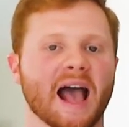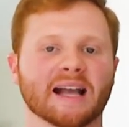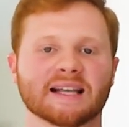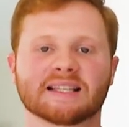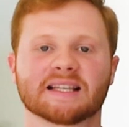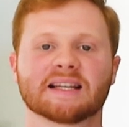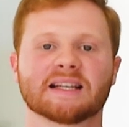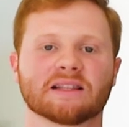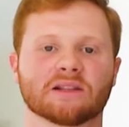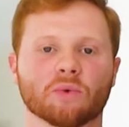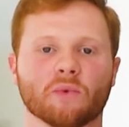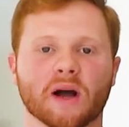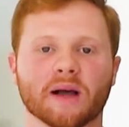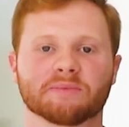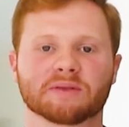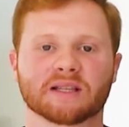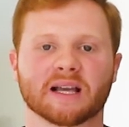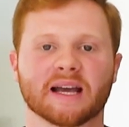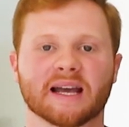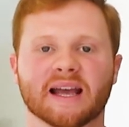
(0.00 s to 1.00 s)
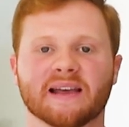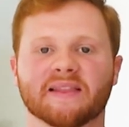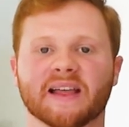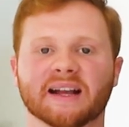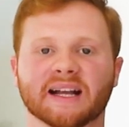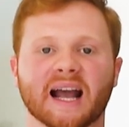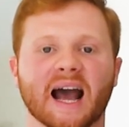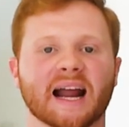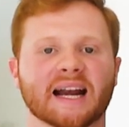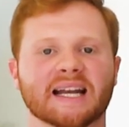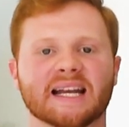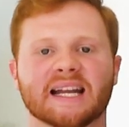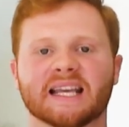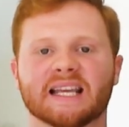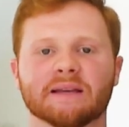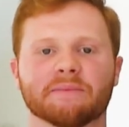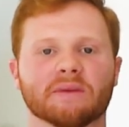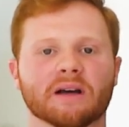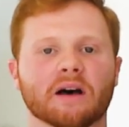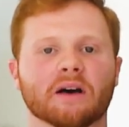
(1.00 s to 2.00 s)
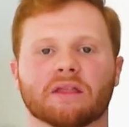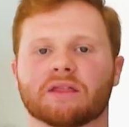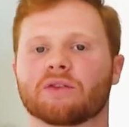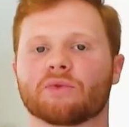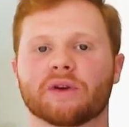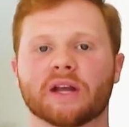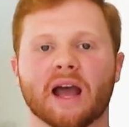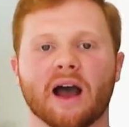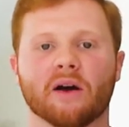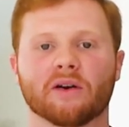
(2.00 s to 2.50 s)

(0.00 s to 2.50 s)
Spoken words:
exited the website, and then got an email 3